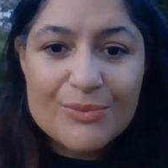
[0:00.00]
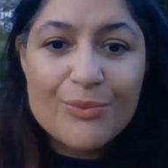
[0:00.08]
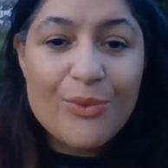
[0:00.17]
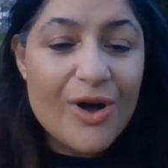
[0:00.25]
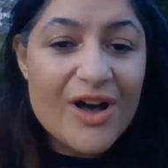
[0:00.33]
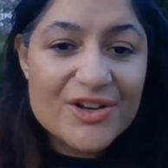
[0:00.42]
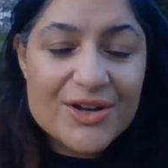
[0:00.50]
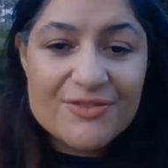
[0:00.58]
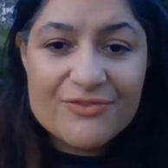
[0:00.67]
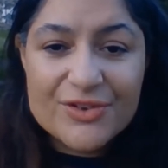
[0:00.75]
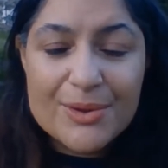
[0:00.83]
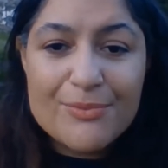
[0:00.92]
water
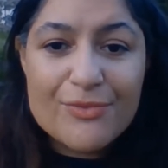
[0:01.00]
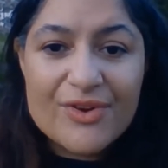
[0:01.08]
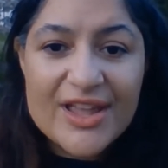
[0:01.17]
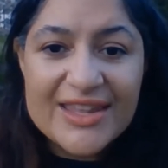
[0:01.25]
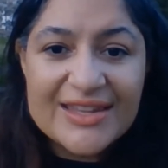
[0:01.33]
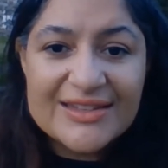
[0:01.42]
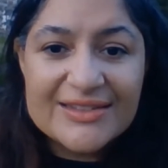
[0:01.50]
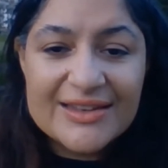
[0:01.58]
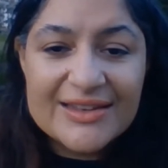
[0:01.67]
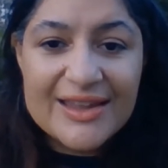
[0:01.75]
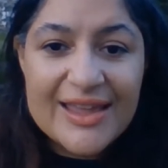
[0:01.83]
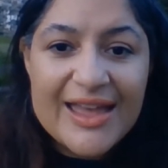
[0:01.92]
from rain,
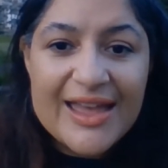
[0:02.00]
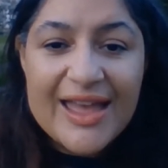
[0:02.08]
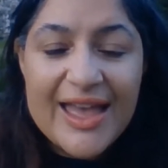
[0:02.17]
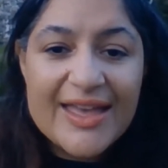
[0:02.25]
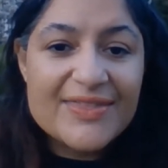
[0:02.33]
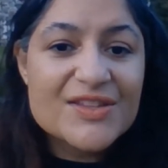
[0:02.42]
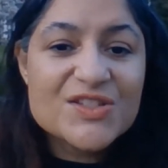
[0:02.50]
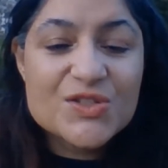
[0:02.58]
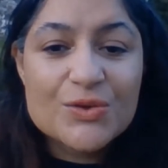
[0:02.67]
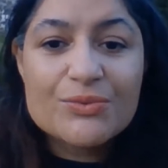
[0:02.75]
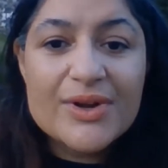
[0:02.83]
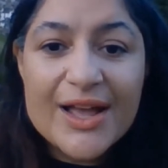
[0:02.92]
and the
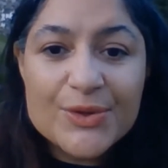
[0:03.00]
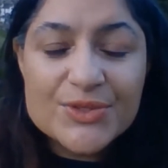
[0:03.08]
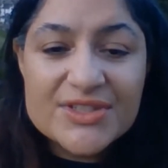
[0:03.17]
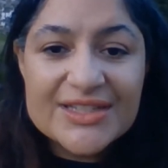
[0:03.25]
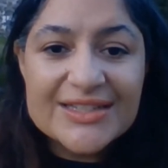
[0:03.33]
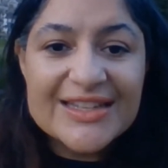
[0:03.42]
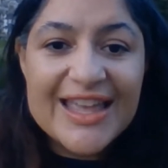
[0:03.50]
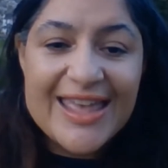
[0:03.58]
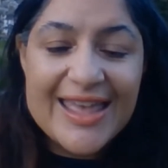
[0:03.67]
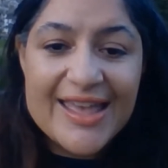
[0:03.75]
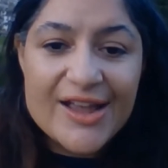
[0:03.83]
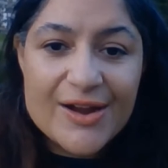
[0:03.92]
surrounding
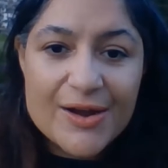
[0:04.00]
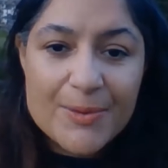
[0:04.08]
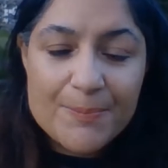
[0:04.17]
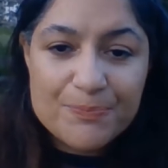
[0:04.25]
air.